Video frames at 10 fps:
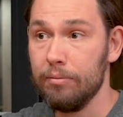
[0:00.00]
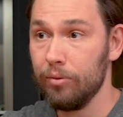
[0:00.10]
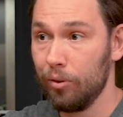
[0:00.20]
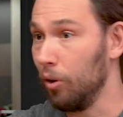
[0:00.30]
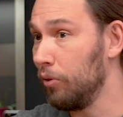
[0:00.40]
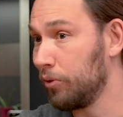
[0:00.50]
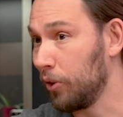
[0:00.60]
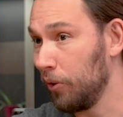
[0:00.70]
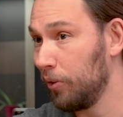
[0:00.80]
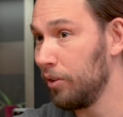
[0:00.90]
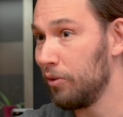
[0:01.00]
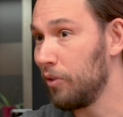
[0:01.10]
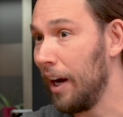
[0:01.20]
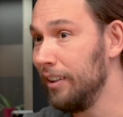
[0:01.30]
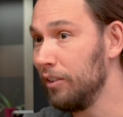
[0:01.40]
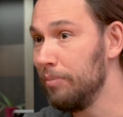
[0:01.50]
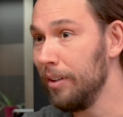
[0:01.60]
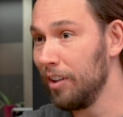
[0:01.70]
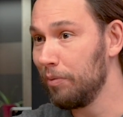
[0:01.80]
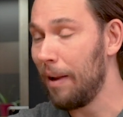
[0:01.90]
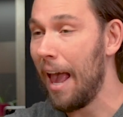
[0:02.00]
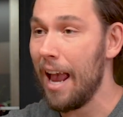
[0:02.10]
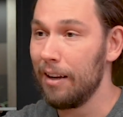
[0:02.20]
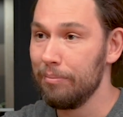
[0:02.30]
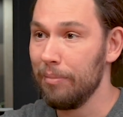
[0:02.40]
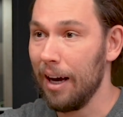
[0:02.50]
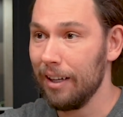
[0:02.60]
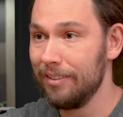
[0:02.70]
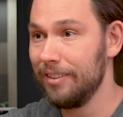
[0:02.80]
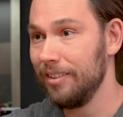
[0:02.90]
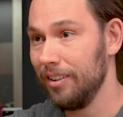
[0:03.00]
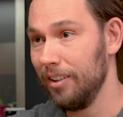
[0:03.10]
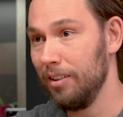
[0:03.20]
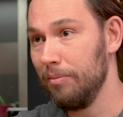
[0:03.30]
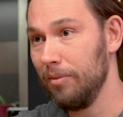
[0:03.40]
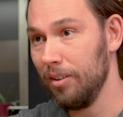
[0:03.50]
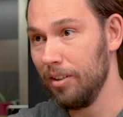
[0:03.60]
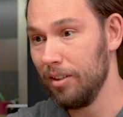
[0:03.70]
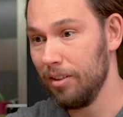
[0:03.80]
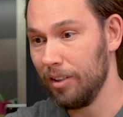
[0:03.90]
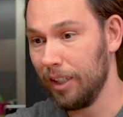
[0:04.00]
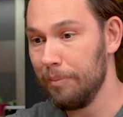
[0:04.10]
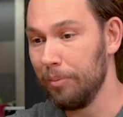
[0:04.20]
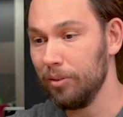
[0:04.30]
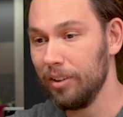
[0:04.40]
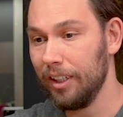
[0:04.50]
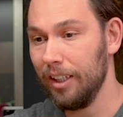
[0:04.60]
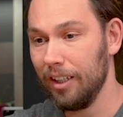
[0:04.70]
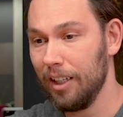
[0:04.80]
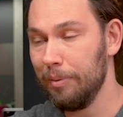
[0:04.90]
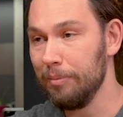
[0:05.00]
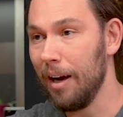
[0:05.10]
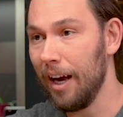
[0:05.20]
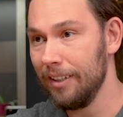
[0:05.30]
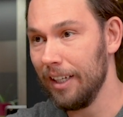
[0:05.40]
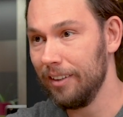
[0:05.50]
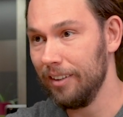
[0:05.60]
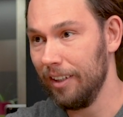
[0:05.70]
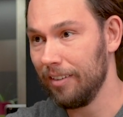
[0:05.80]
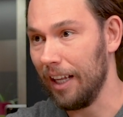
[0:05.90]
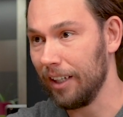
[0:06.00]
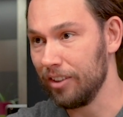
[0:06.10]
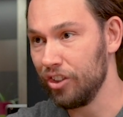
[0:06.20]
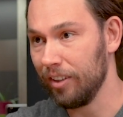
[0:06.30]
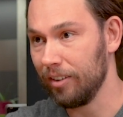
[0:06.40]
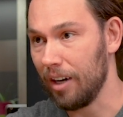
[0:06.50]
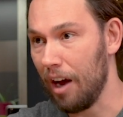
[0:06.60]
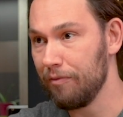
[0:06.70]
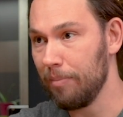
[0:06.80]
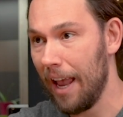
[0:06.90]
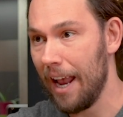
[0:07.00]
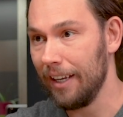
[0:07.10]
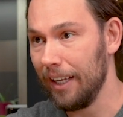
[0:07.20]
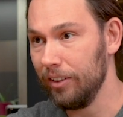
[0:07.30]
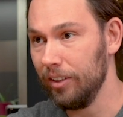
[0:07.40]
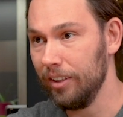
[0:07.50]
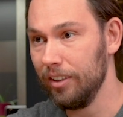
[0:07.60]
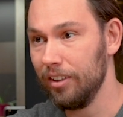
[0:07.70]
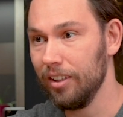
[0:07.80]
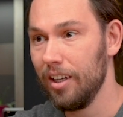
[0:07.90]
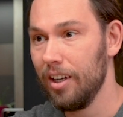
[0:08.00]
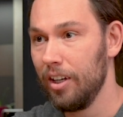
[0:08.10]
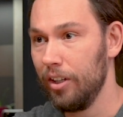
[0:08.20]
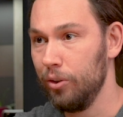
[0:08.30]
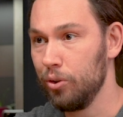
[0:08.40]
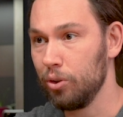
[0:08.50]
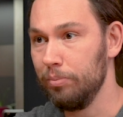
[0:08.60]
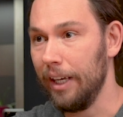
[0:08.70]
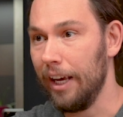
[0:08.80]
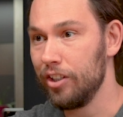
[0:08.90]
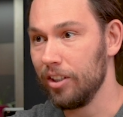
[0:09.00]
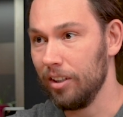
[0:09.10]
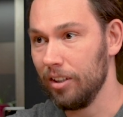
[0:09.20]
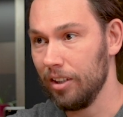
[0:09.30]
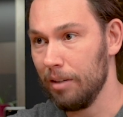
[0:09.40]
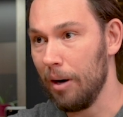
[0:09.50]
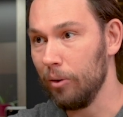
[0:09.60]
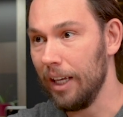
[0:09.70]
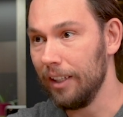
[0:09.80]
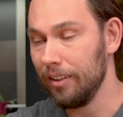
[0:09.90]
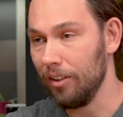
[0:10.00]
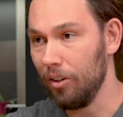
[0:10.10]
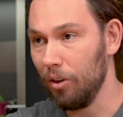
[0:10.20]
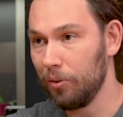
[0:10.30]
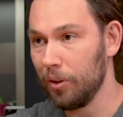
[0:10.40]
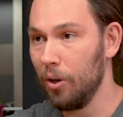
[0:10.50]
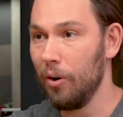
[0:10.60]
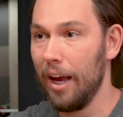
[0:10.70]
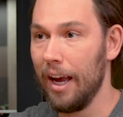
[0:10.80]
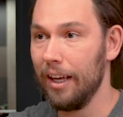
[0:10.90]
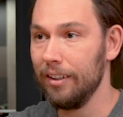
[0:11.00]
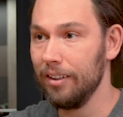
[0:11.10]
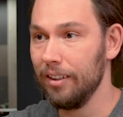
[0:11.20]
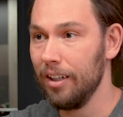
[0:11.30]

So of course, write the business plan, but keep in mind that it's like just a rough plan, and you should be agile about that also, and